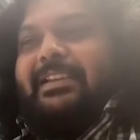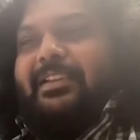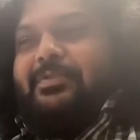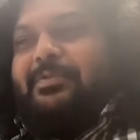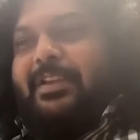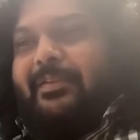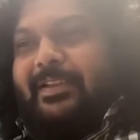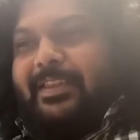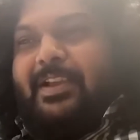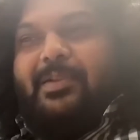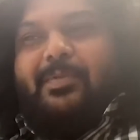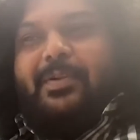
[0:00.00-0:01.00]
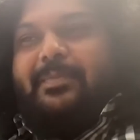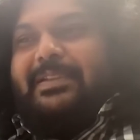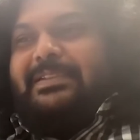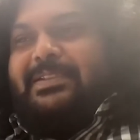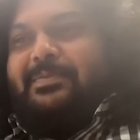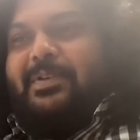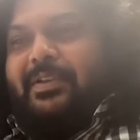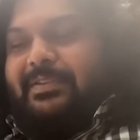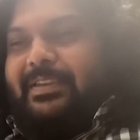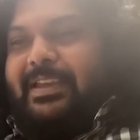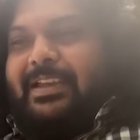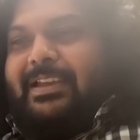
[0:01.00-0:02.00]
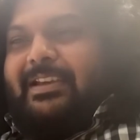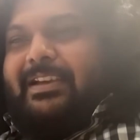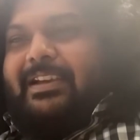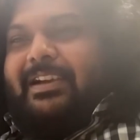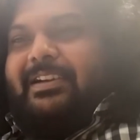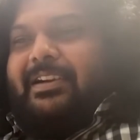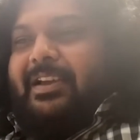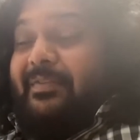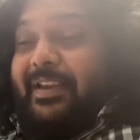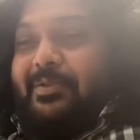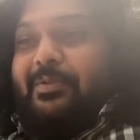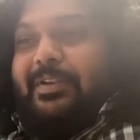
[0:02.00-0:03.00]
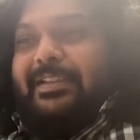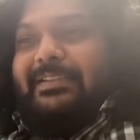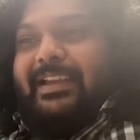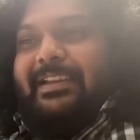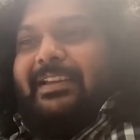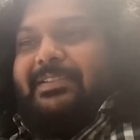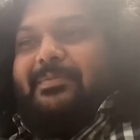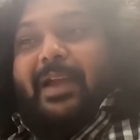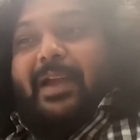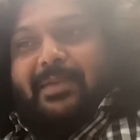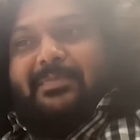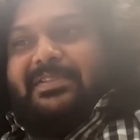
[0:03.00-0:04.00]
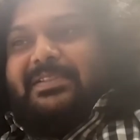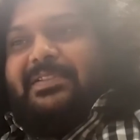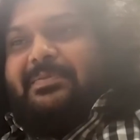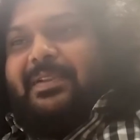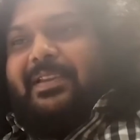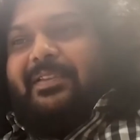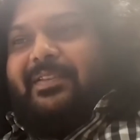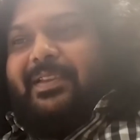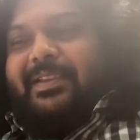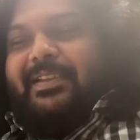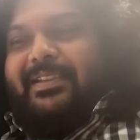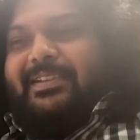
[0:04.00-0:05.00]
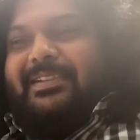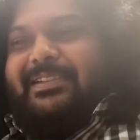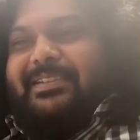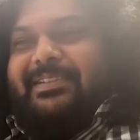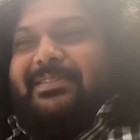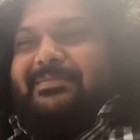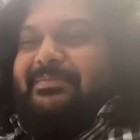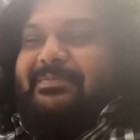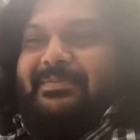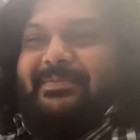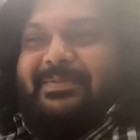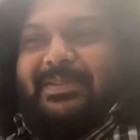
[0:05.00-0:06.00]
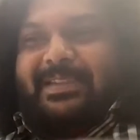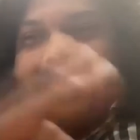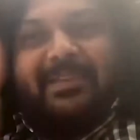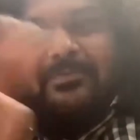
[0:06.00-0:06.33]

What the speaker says: you never think about business, because every good designer is a bad businessman. Same